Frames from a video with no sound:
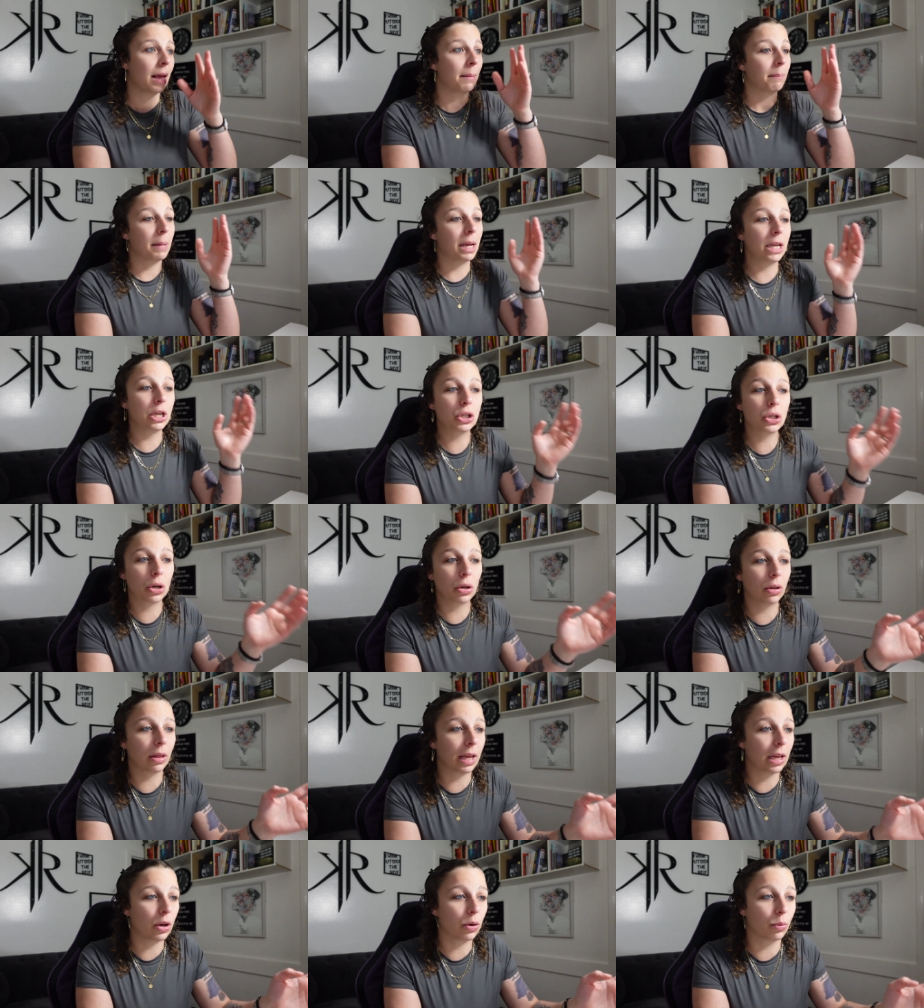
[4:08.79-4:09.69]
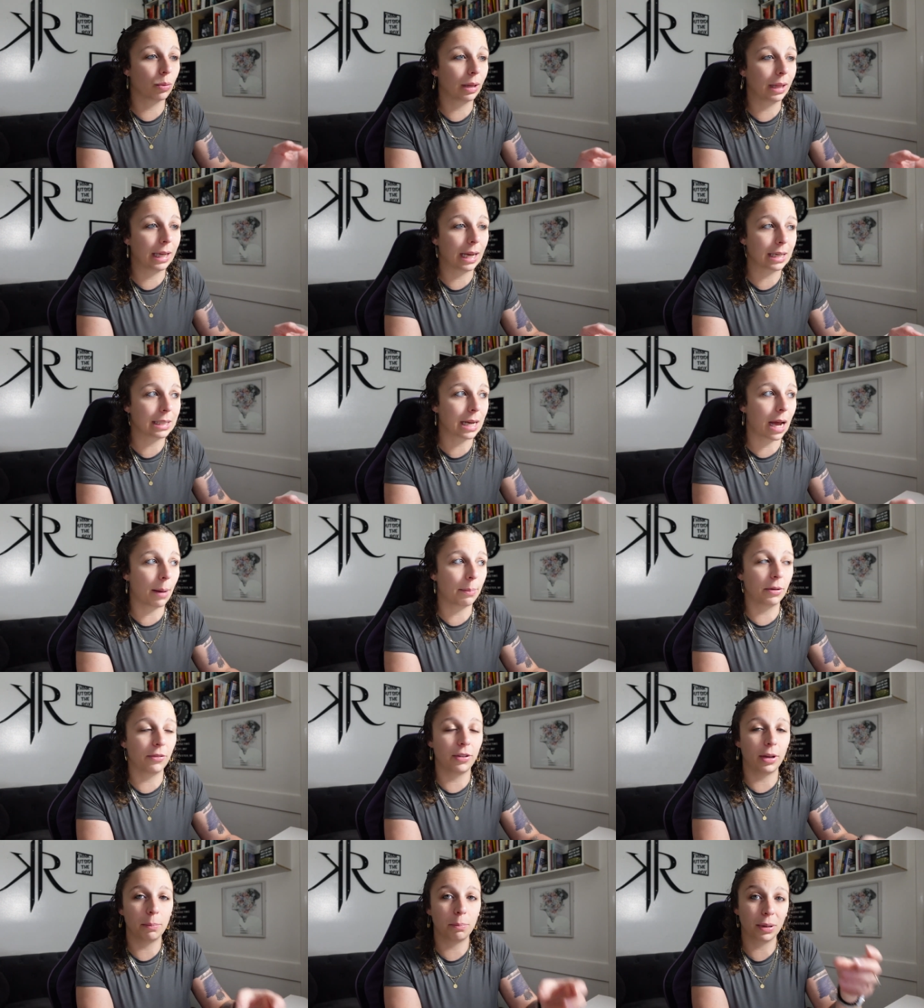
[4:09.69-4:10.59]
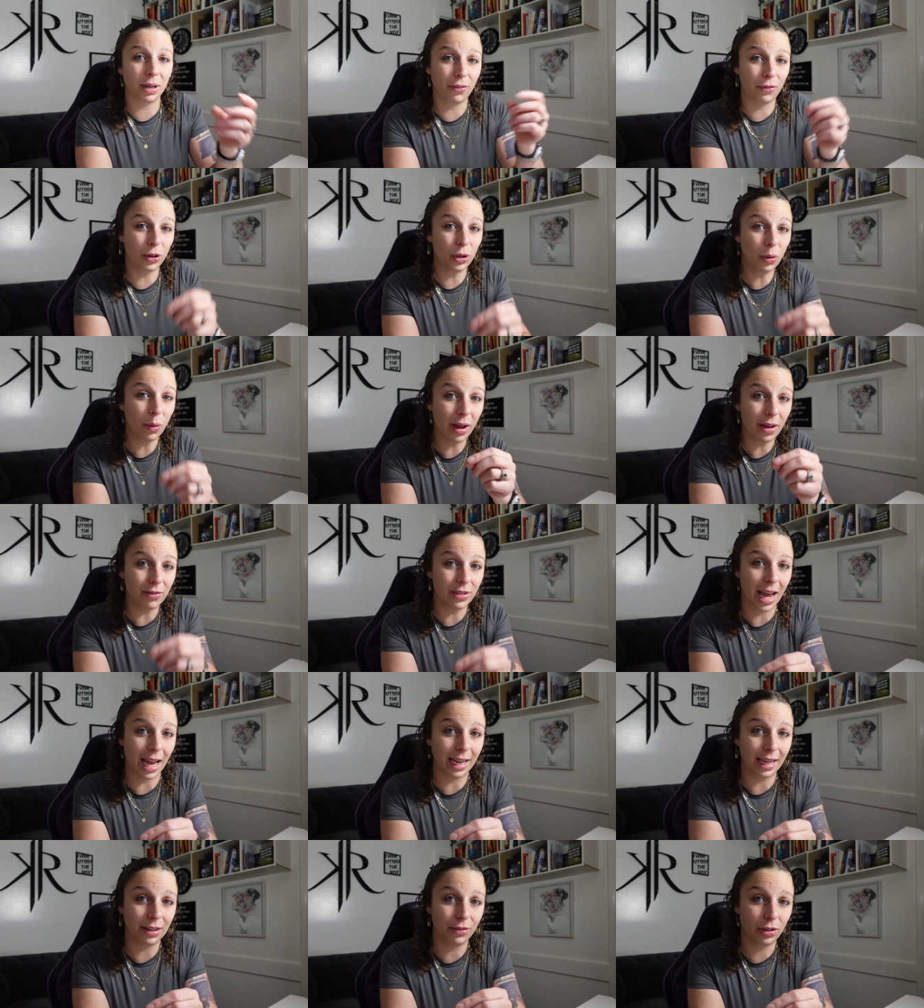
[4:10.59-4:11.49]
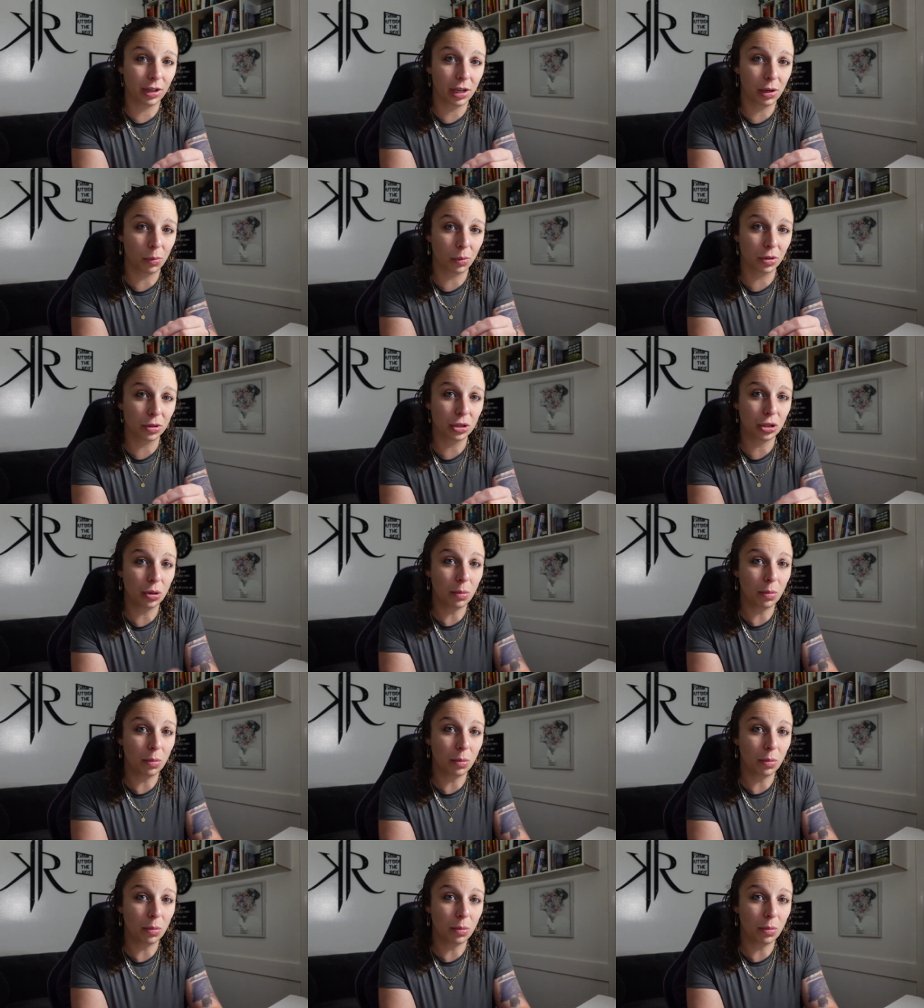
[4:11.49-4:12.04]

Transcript: making sure that you're really on top of it, but if you don't have negative keywords,